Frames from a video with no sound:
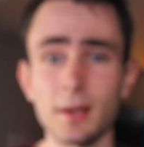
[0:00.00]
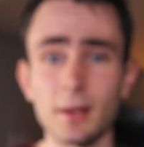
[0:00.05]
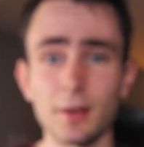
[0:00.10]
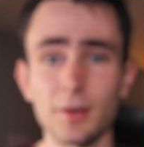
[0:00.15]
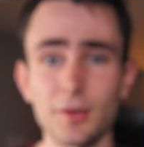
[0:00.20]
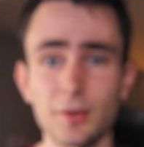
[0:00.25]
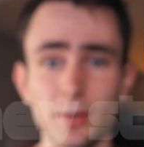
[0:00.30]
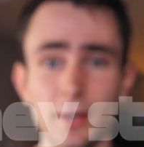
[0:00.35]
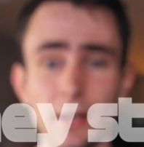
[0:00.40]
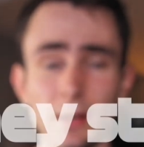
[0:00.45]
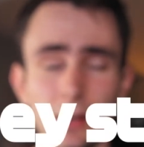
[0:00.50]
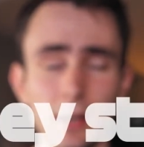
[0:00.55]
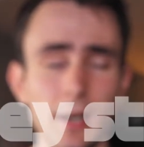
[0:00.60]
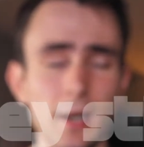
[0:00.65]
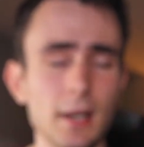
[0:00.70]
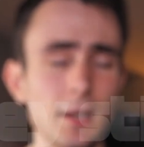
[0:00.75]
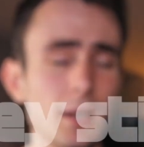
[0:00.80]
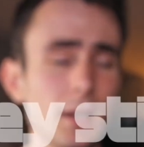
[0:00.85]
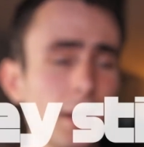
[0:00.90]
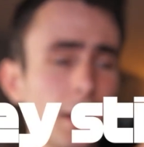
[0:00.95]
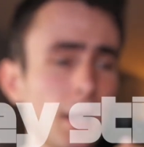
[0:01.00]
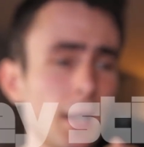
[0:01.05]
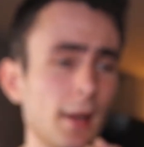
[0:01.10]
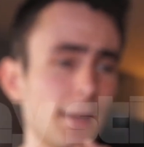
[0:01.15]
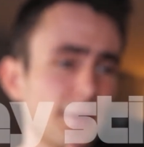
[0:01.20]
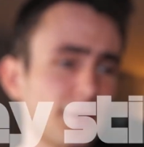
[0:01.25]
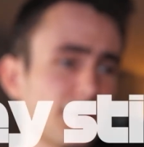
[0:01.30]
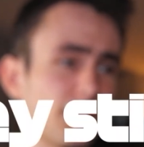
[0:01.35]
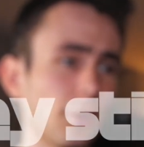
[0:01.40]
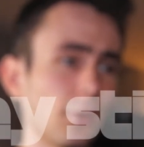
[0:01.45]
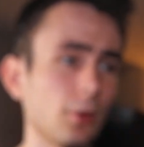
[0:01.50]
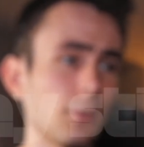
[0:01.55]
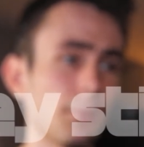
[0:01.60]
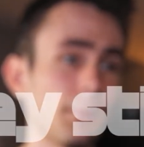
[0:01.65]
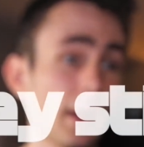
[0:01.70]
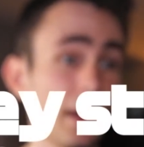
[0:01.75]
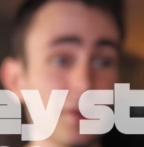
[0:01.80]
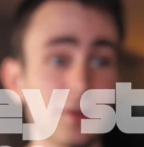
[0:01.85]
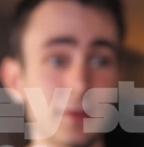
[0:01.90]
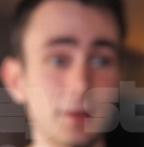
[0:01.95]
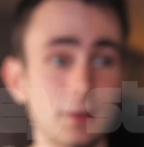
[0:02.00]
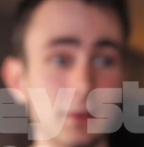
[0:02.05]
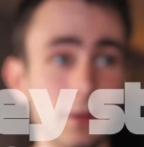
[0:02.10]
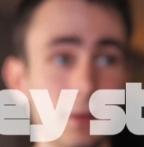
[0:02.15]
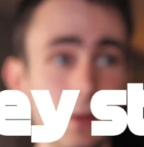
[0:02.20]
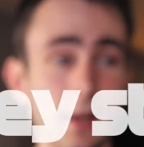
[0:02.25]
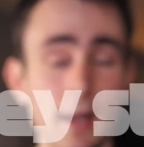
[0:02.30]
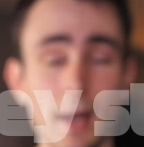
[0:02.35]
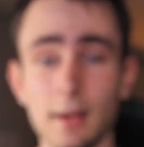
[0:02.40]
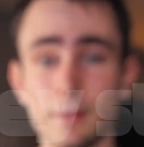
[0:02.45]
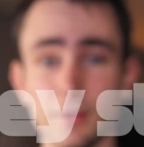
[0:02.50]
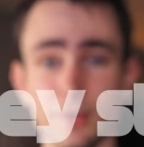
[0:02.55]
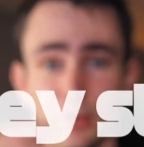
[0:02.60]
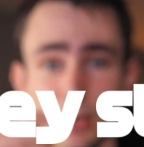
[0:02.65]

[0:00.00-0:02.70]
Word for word: in a straight line. So basically, they had to